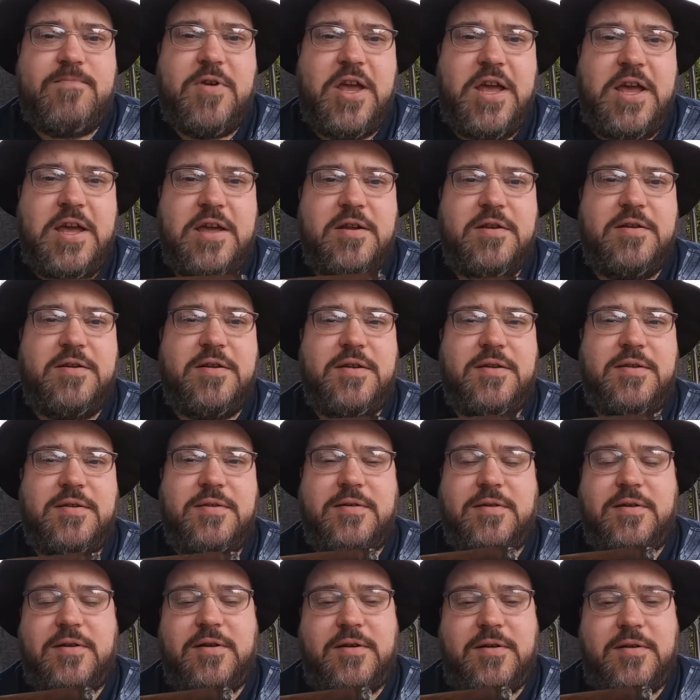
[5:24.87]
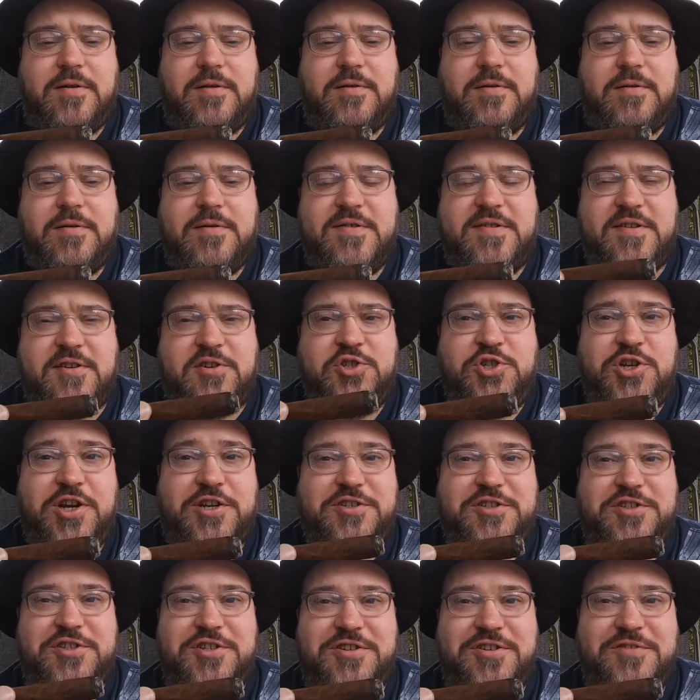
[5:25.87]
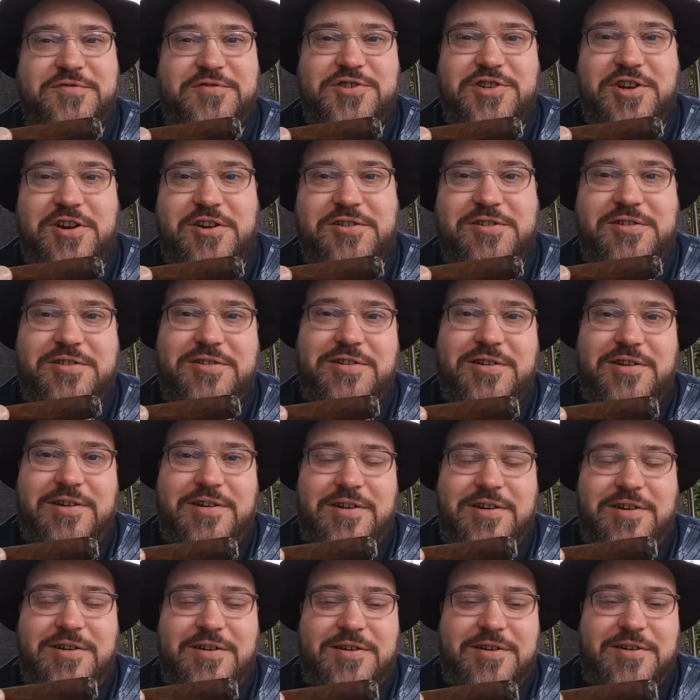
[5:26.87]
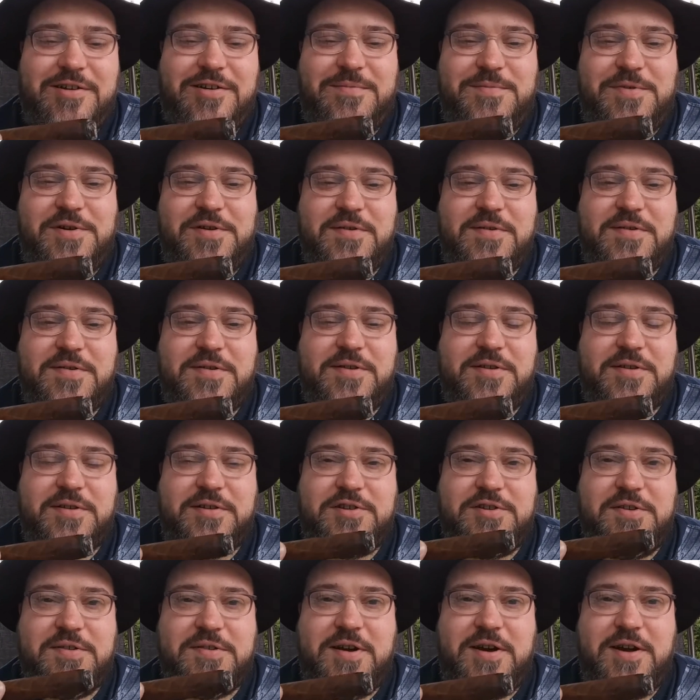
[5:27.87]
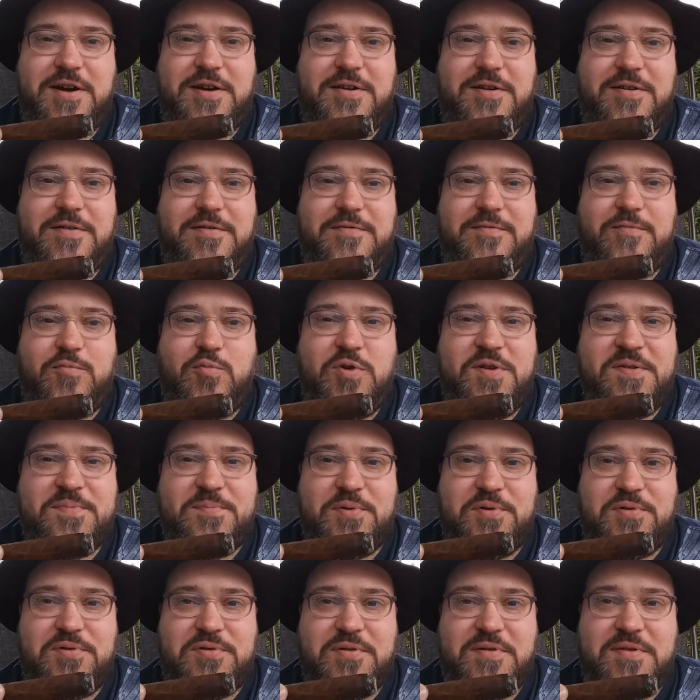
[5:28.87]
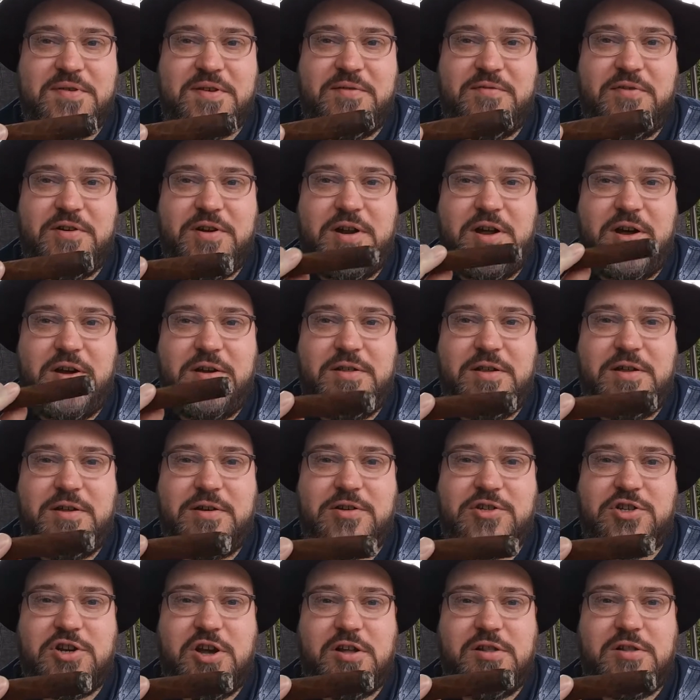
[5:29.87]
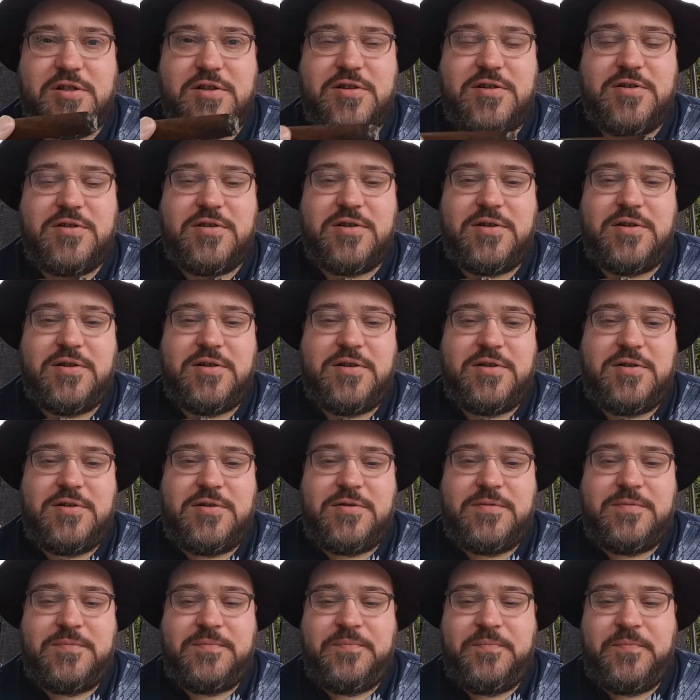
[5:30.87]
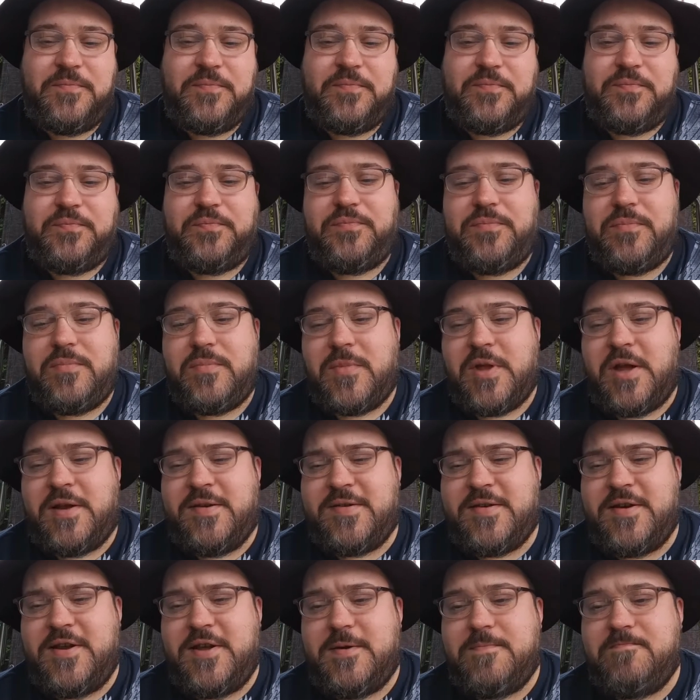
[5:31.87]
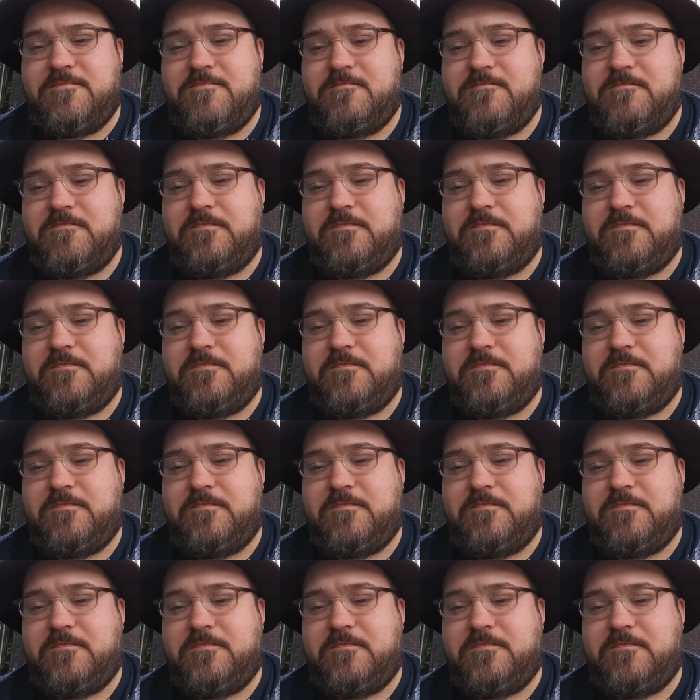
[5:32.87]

hint, suggestion of chocolate, almost. It just kind of whispers every now and then chocolate. That's neat.